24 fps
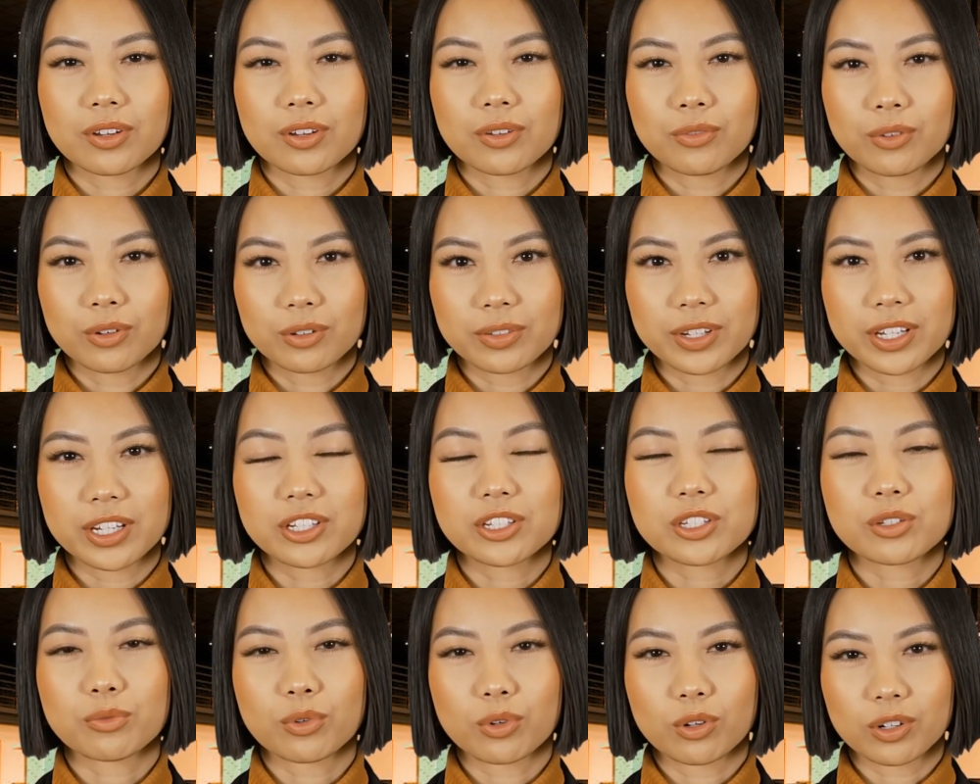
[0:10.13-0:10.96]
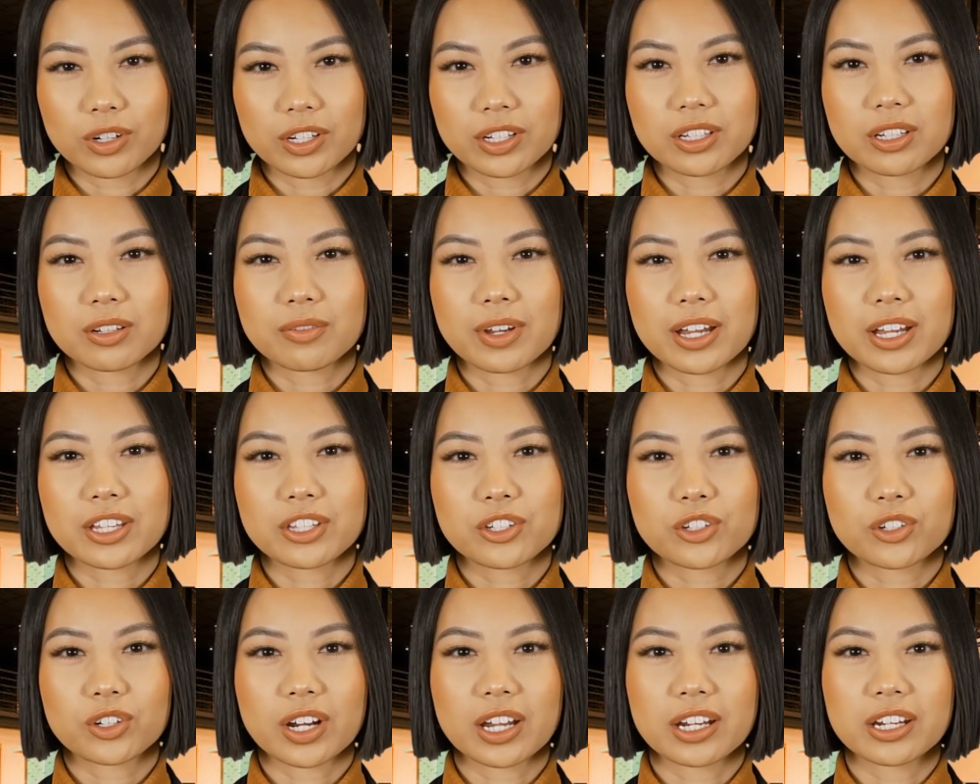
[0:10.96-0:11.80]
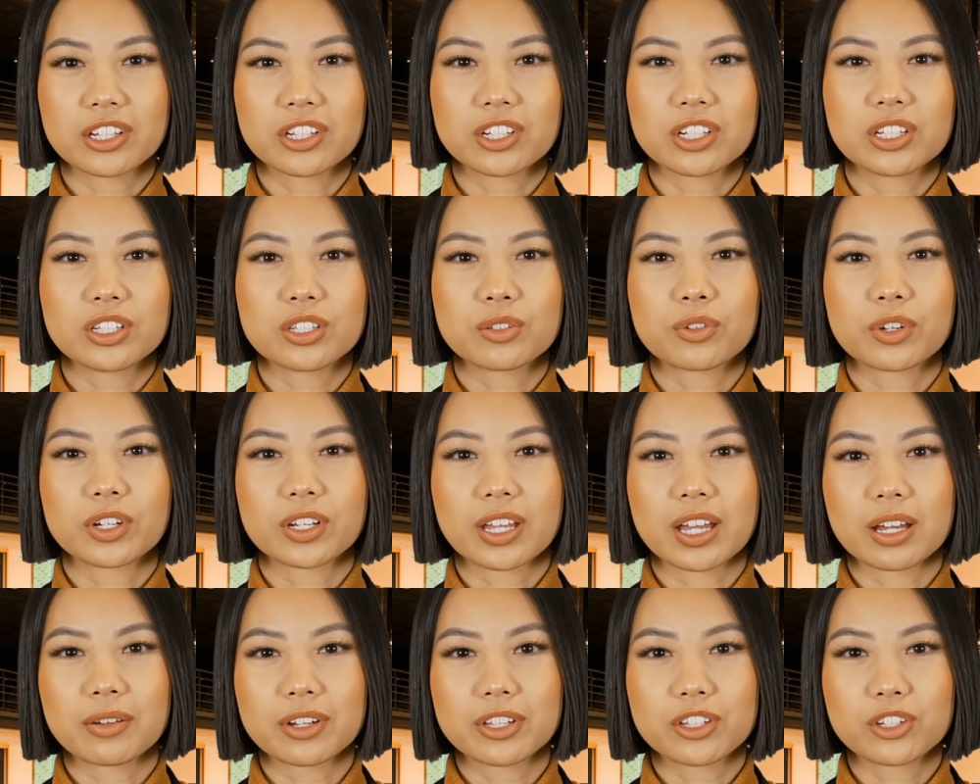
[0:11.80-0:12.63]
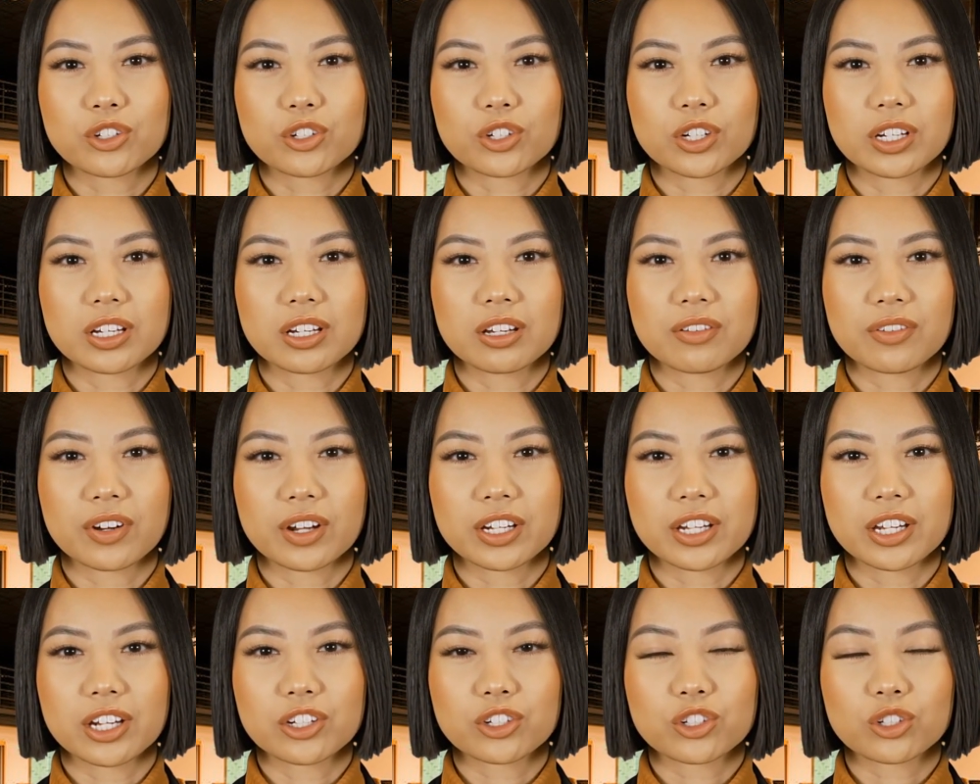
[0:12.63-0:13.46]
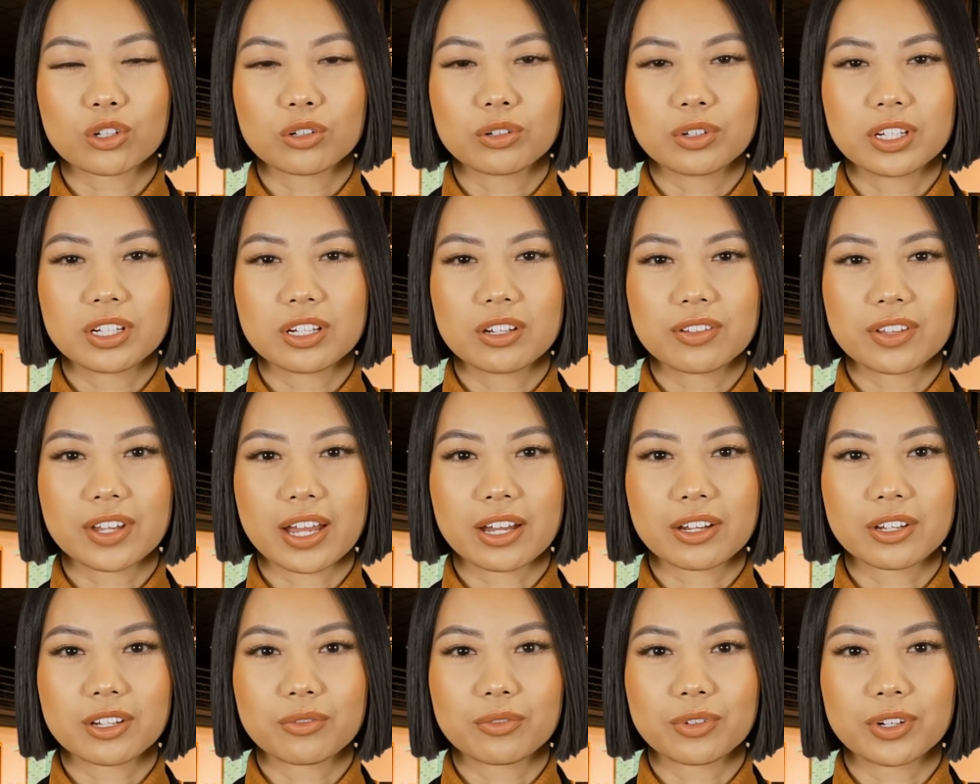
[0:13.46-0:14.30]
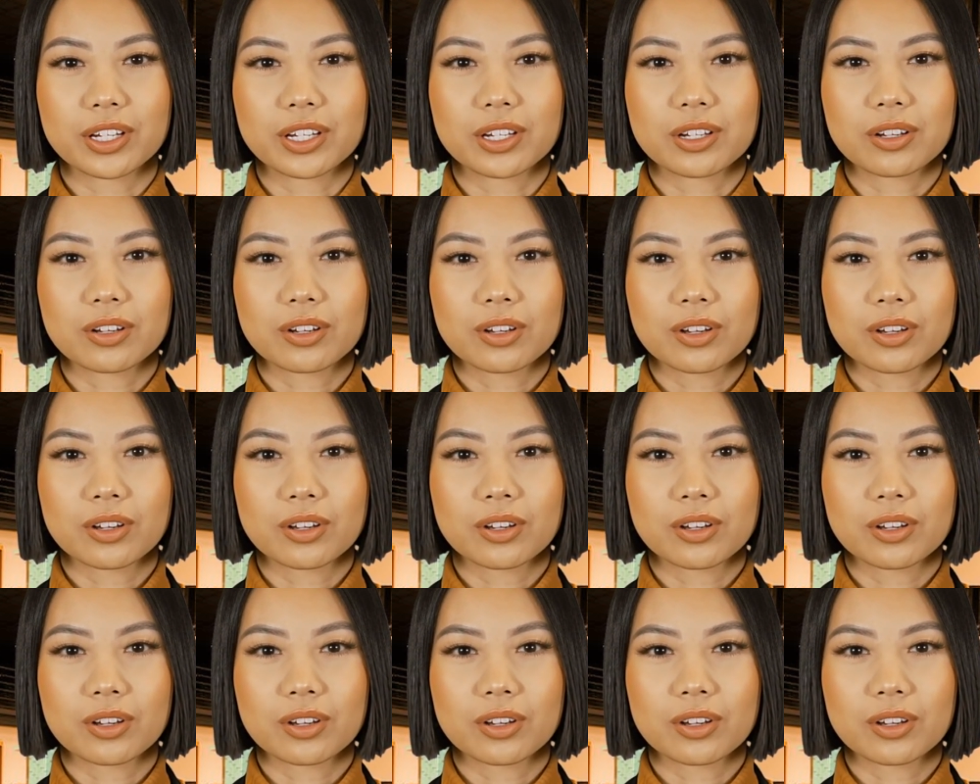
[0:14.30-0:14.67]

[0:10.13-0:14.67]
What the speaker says: We'll be exploring the best strategies for demonstrating financial need effectively.